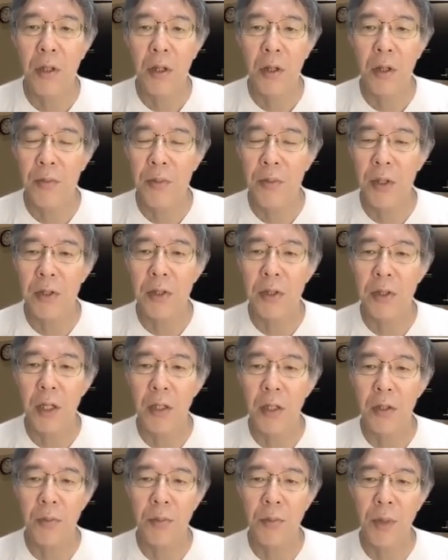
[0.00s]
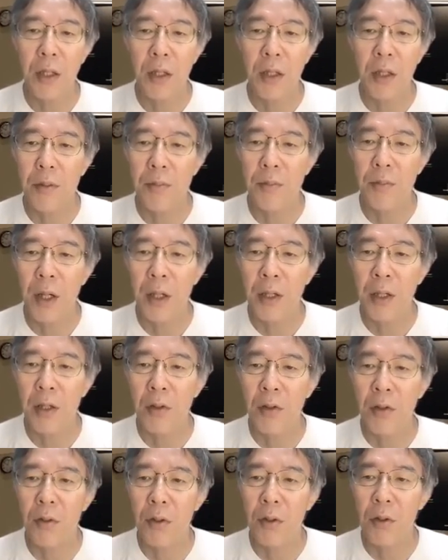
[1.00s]
of the state omega by a
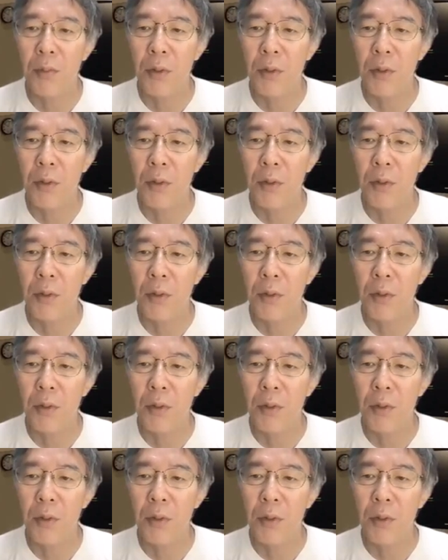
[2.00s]
local